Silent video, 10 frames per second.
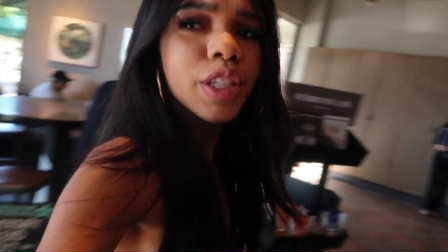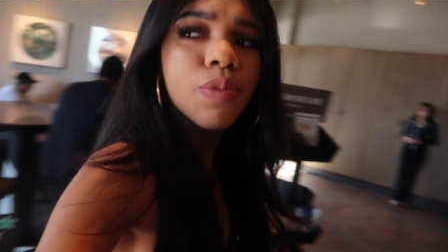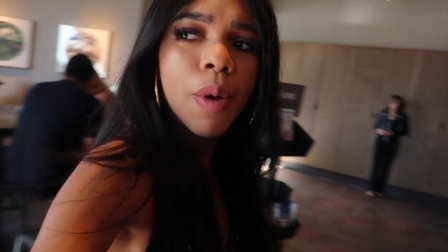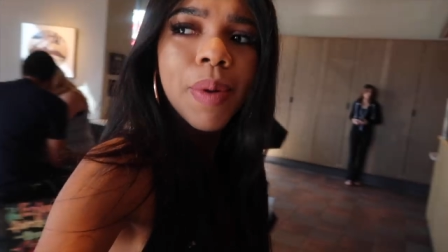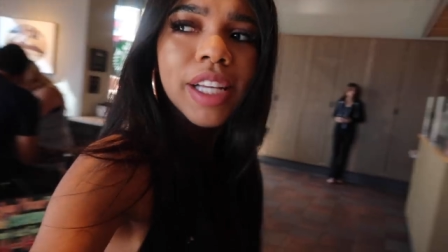is
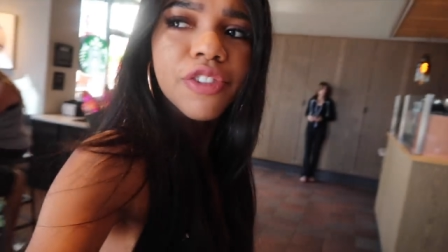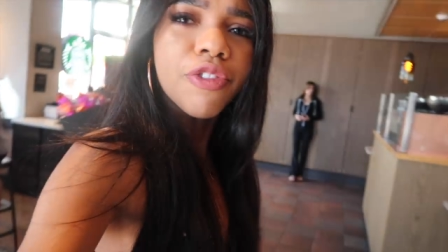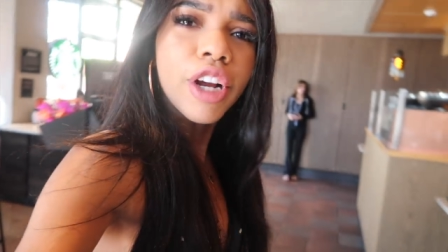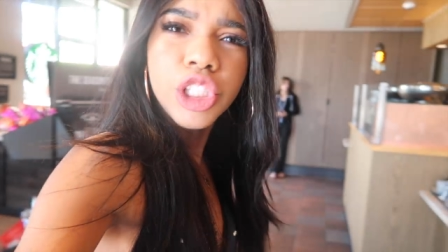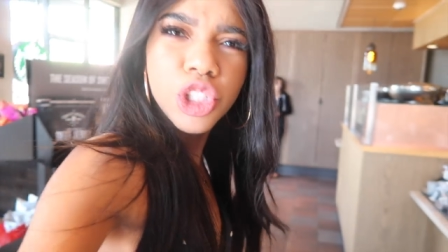what best
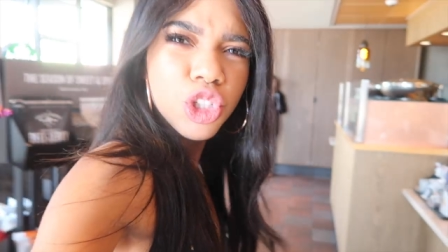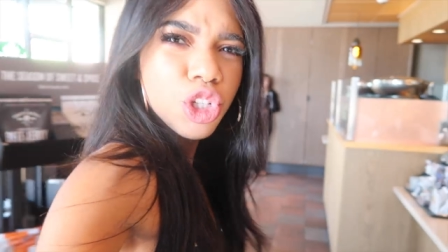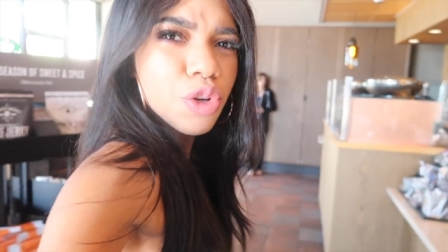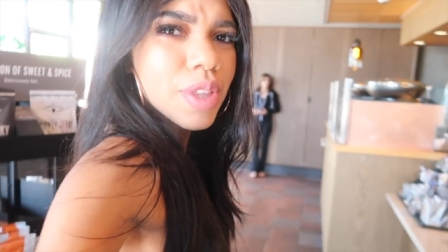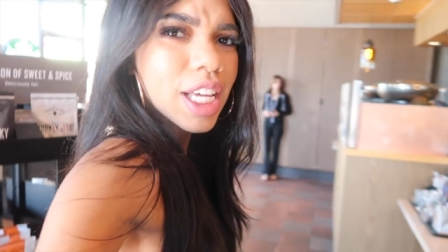friends
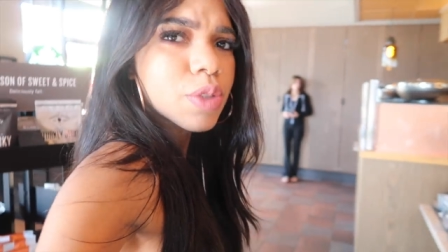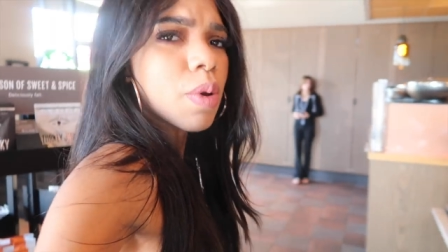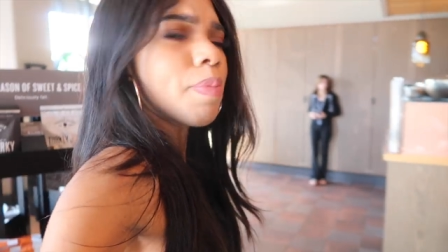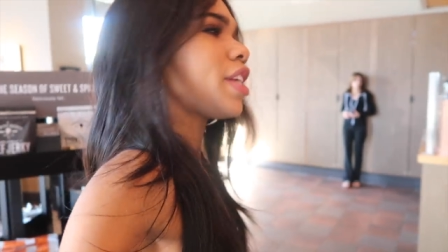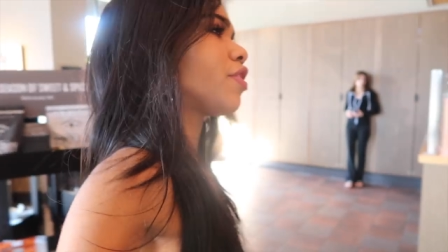do. That is
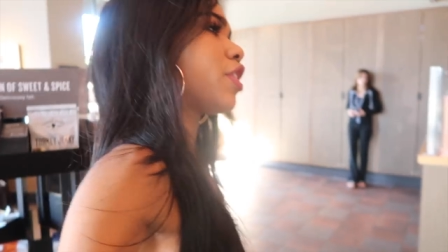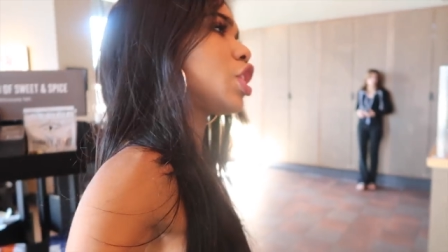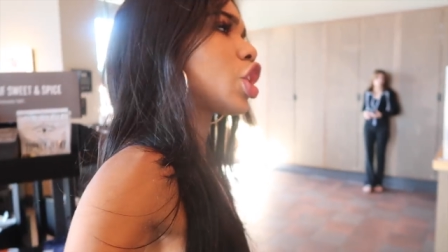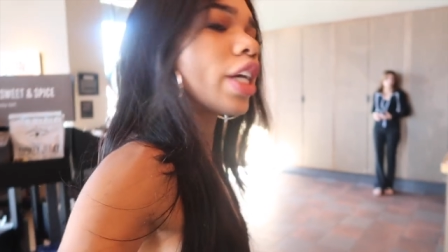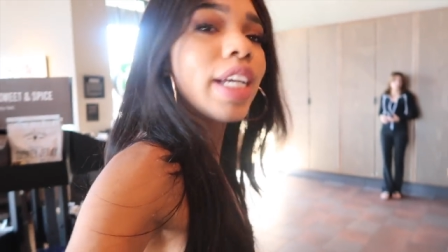what best
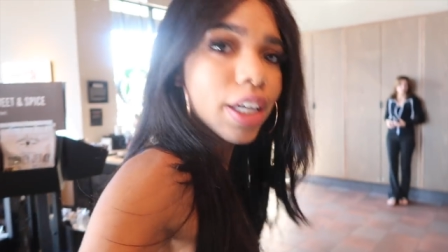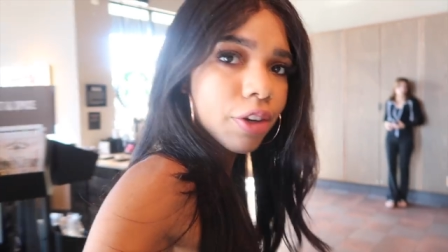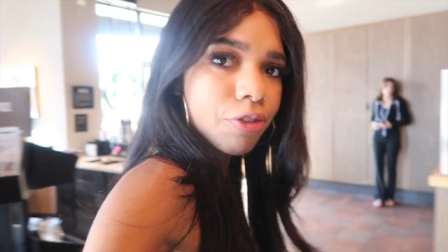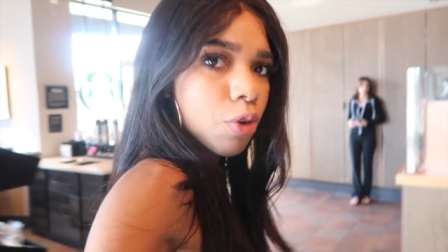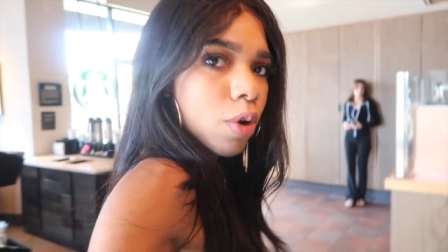friends are
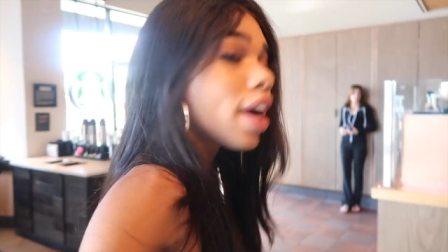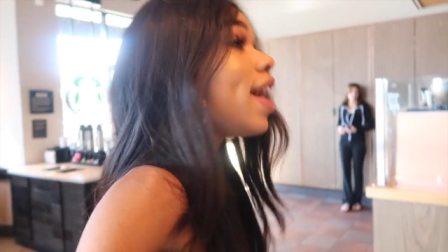here for.